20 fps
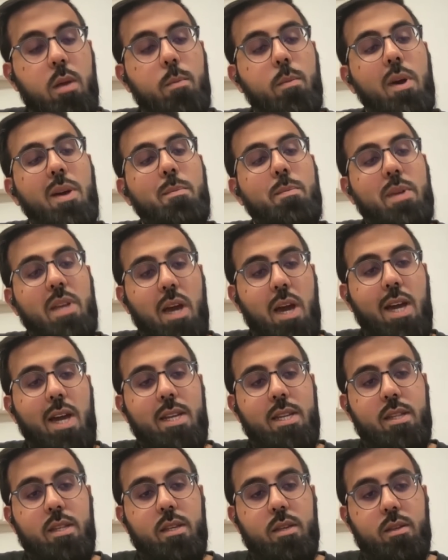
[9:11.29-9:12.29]
but
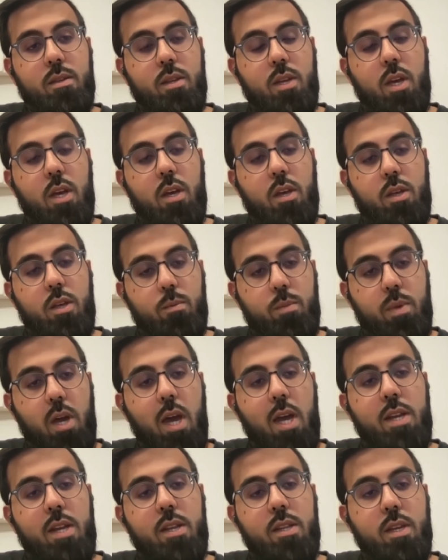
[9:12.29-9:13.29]
behind the uh,
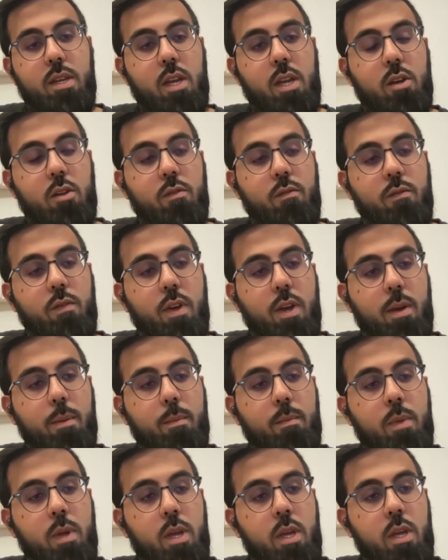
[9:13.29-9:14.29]
behind the kind of um,